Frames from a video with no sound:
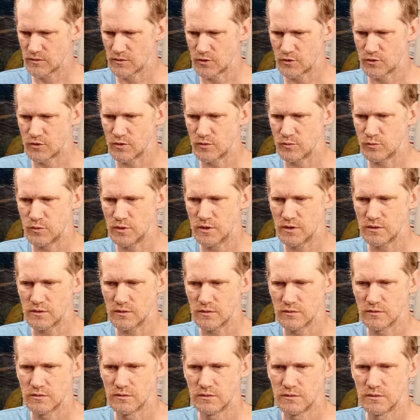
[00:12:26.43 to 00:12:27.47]
The
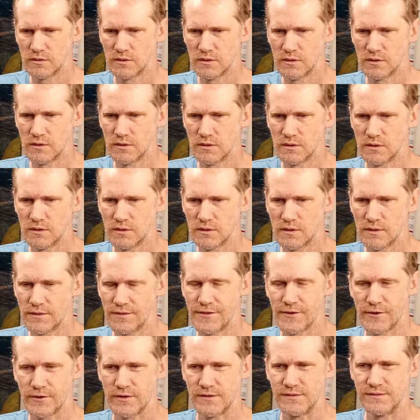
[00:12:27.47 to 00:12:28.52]
Goodwill,
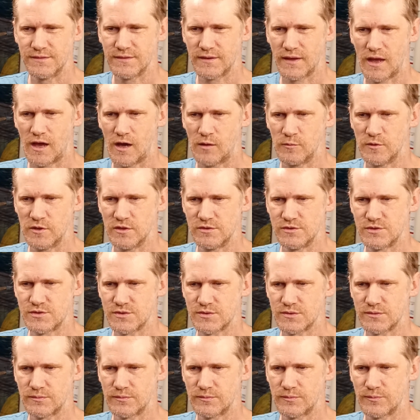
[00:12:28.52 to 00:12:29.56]
they're in
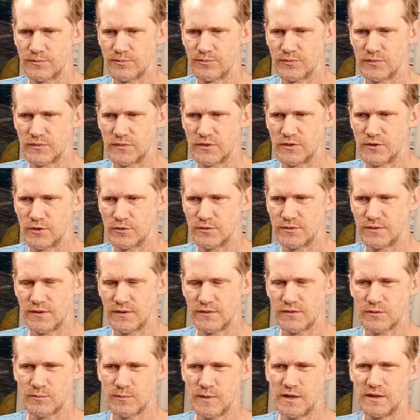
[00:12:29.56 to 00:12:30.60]
Talmadge. Their
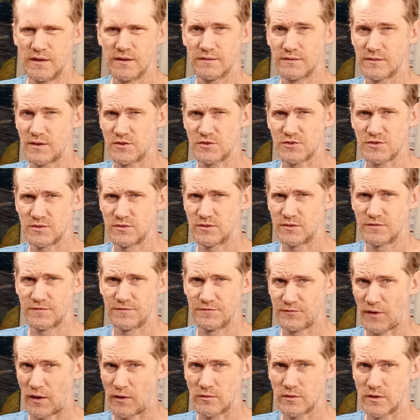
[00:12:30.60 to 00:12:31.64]
disc media section's
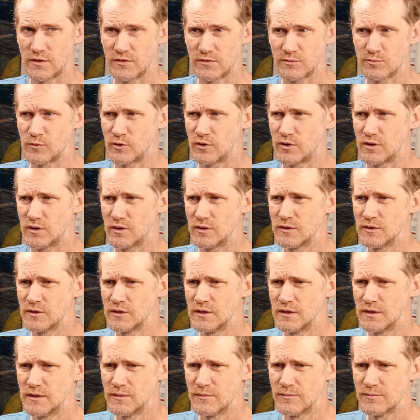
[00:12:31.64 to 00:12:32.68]
fairly small.
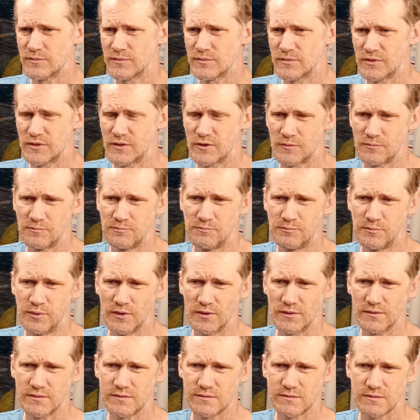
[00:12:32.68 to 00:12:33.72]
Their
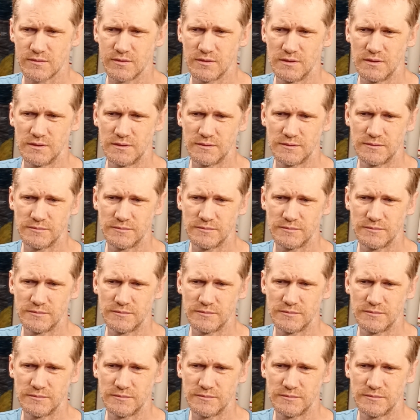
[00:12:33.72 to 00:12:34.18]
books